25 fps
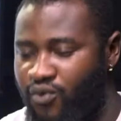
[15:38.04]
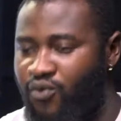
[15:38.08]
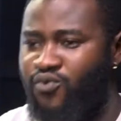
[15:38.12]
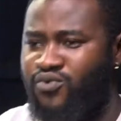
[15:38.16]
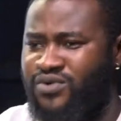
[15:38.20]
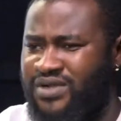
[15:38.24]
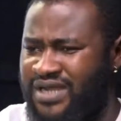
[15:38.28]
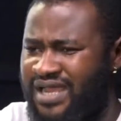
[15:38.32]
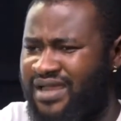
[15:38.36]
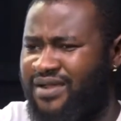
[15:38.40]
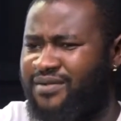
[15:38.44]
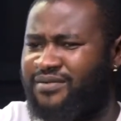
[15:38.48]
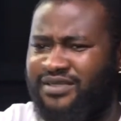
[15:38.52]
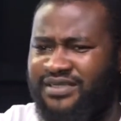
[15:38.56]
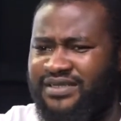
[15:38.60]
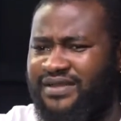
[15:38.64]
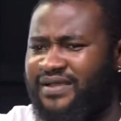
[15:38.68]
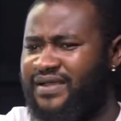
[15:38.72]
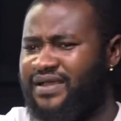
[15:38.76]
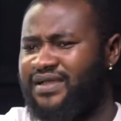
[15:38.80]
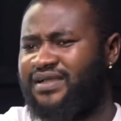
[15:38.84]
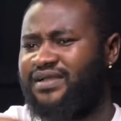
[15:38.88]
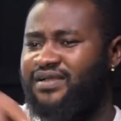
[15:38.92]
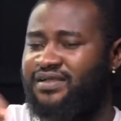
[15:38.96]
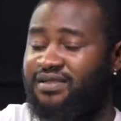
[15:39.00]

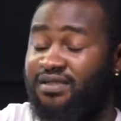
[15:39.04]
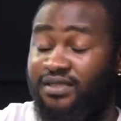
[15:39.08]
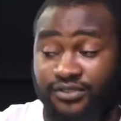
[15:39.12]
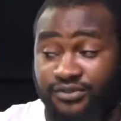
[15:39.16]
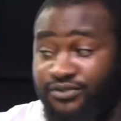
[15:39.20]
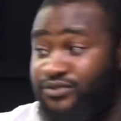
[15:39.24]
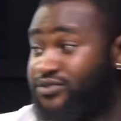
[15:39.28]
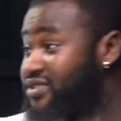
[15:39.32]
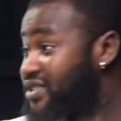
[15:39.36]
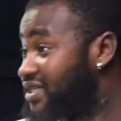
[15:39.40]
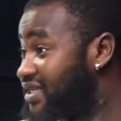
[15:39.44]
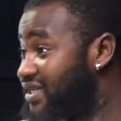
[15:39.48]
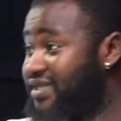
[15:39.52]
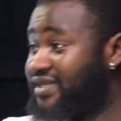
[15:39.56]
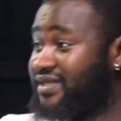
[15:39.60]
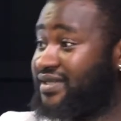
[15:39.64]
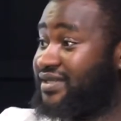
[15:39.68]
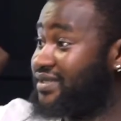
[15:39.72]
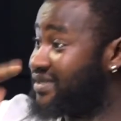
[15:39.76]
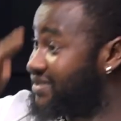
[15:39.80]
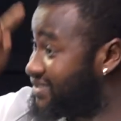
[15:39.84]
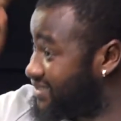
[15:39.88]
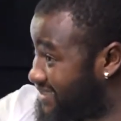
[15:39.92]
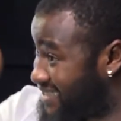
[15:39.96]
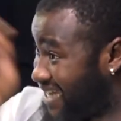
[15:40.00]
you see,
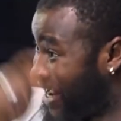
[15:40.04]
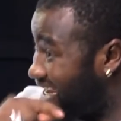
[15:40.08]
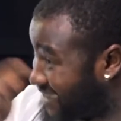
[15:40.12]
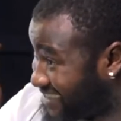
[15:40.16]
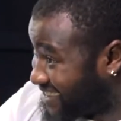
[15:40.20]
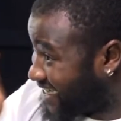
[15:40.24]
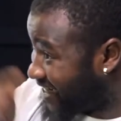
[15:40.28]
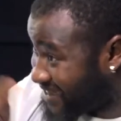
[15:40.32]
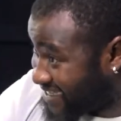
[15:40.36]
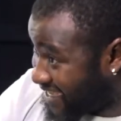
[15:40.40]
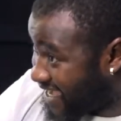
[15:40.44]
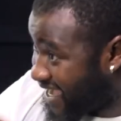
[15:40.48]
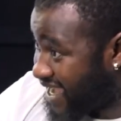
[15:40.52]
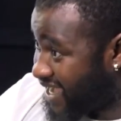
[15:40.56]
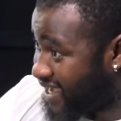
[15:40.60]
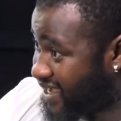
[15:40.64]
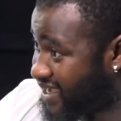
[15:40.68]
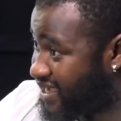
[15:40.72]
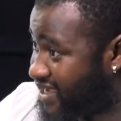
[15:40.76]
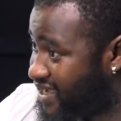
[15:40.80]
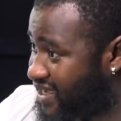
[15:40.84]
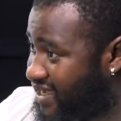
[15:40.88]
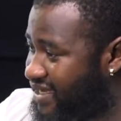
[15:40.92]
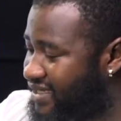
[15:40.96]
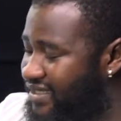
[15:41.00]
that gender,
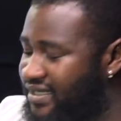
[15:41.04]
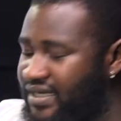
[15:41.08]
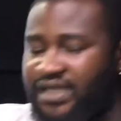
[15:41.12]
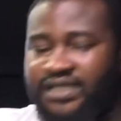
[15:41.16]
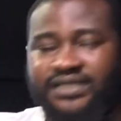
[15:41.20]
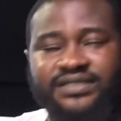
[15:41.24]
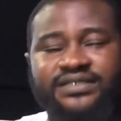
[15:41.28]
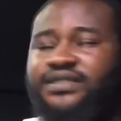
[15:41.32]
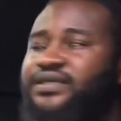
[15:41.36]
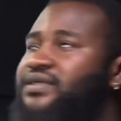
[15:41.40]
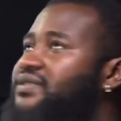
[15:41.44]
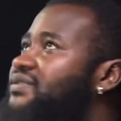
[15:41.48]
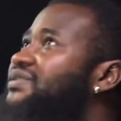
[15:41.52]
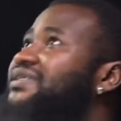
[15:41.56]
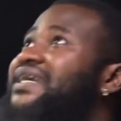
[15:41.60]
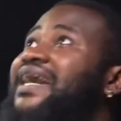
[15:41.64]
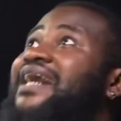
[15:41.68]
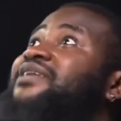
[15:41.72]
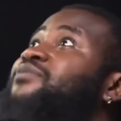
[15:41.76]
they are